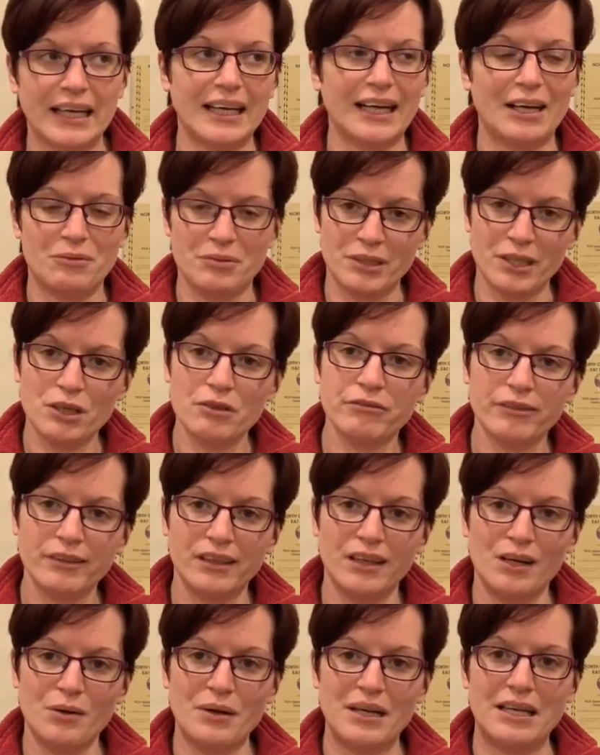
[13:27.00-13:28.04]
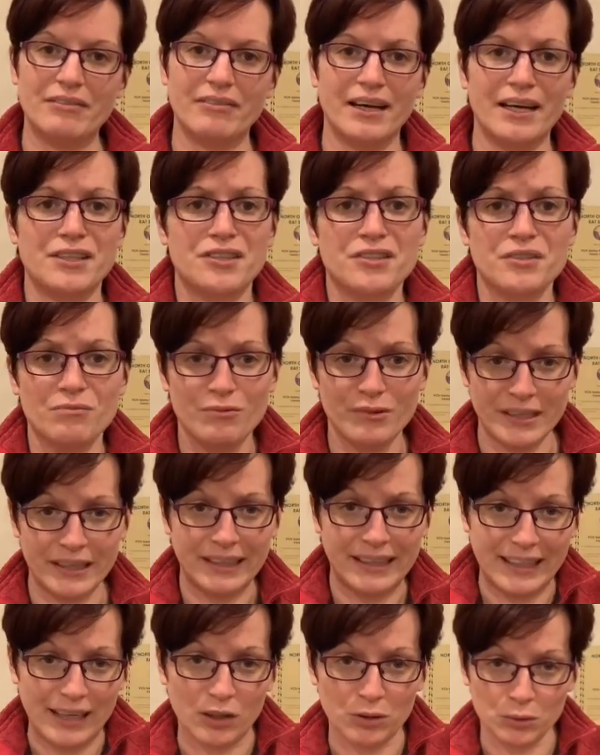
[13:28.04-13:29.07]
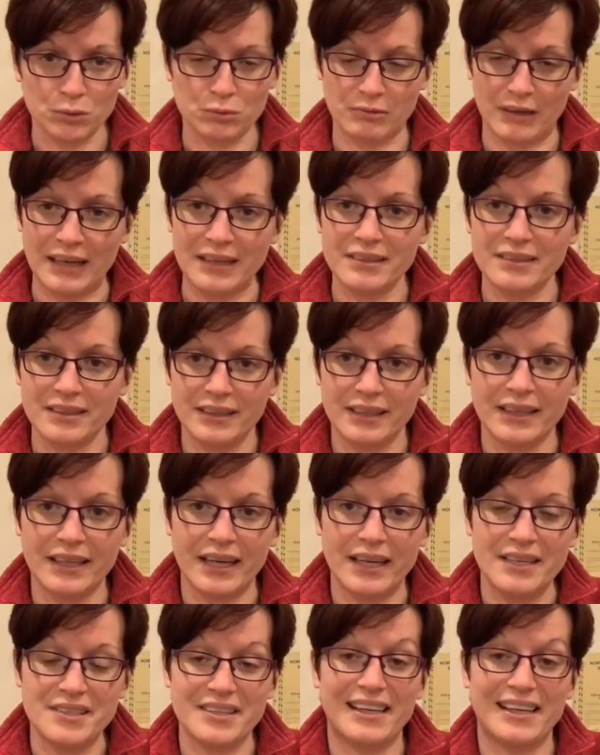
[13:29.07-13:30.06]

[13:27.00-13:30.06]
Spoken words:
I would go for lower if I had some really old rats in the cage,